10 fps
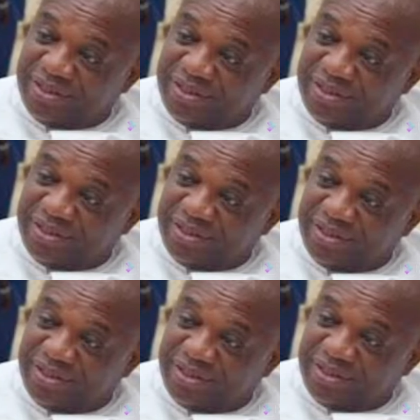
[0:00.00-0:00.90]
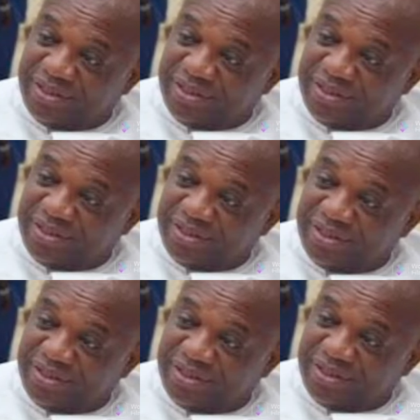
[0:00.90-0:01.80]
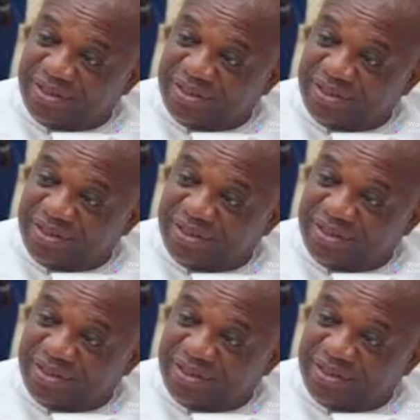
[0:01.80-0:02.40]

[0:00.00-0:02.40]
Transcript: (no one is talking)